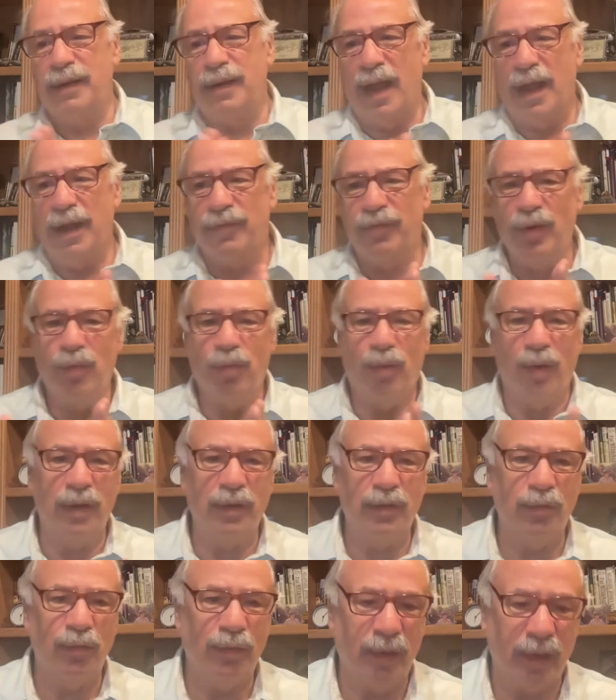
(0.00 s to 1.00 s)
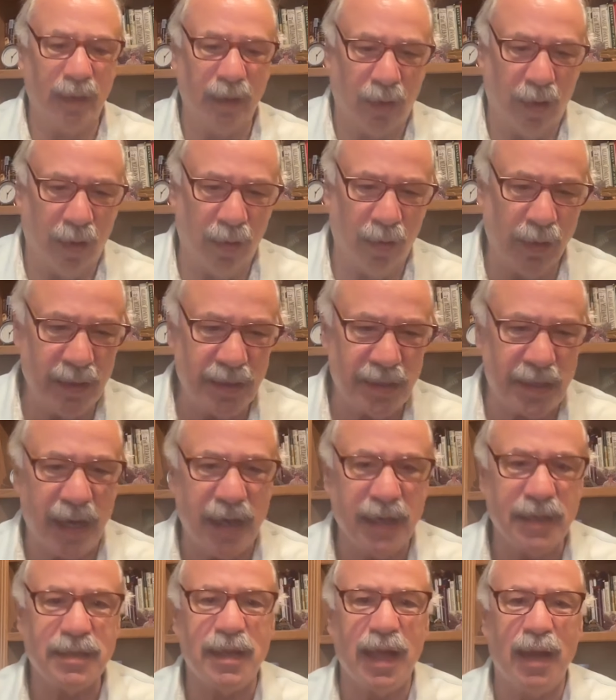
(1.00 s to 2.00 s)
yeah, everyone always
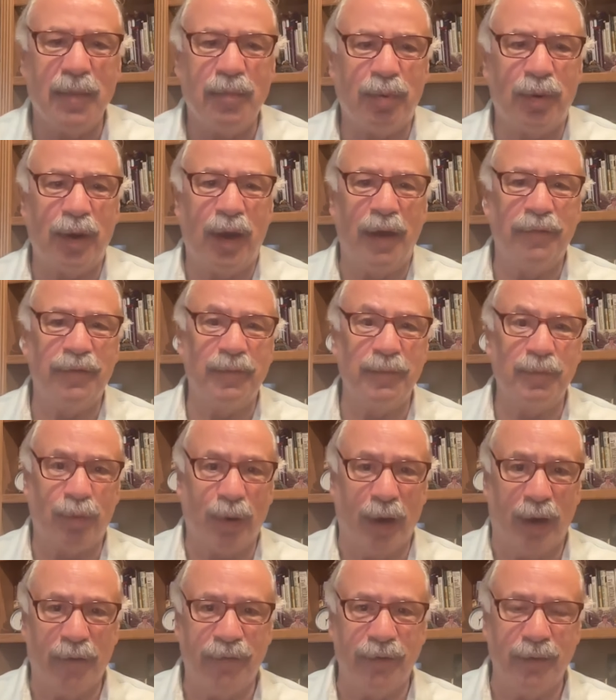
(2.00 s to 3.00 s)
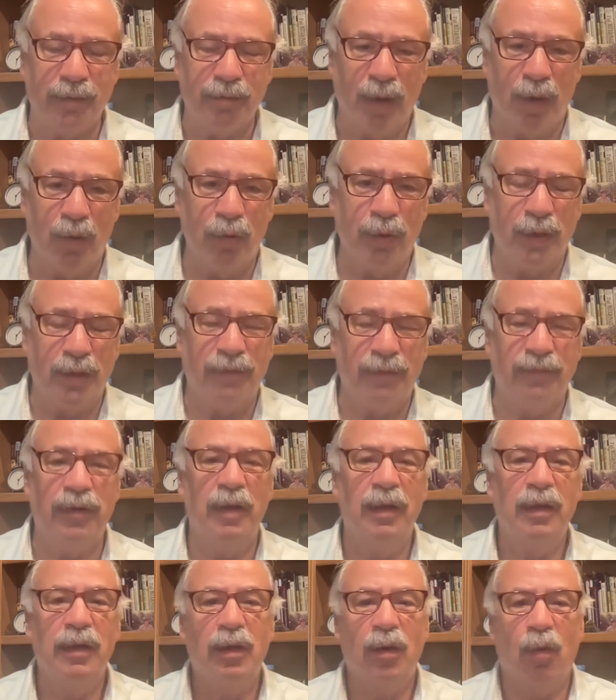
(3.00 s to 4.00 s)
has that profit motive.
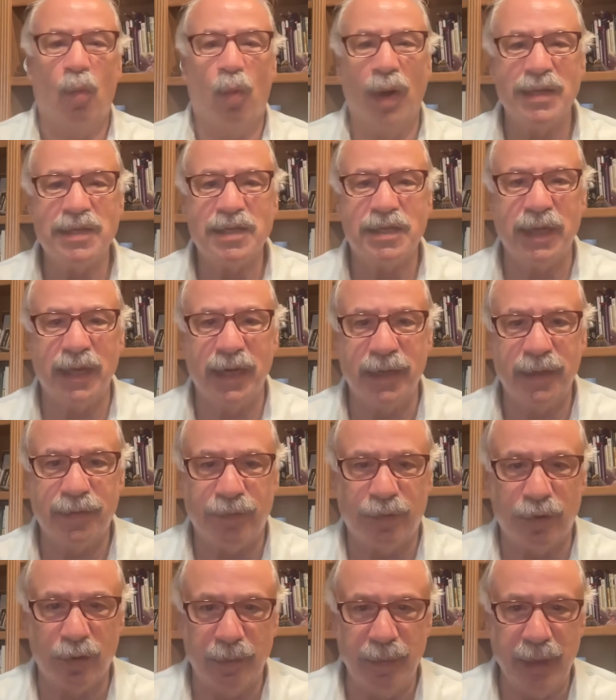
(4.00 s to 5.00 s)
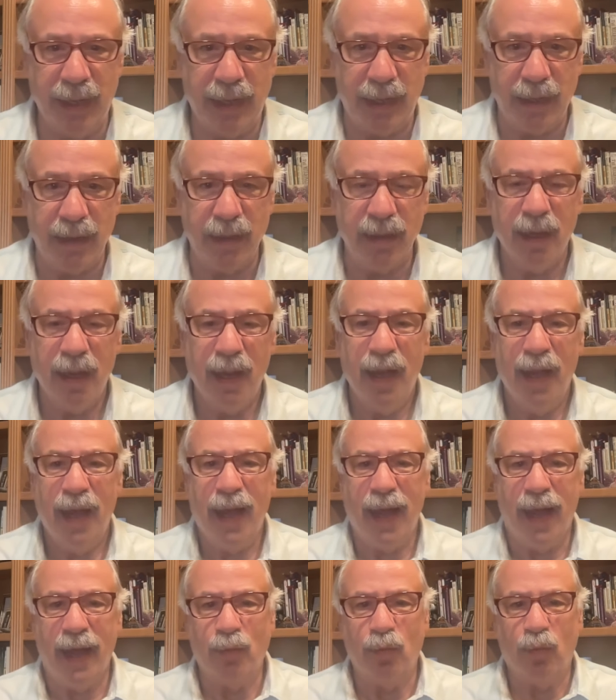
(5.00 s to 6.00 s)
What's in it for me?
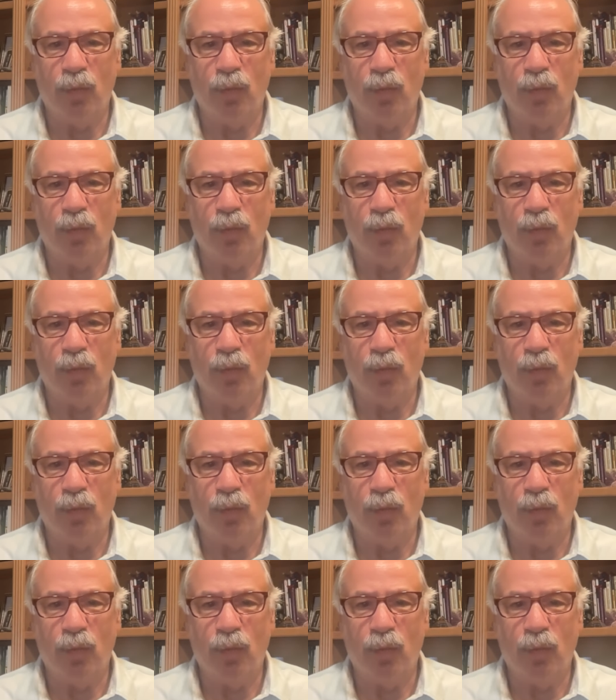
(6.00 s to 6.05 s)
And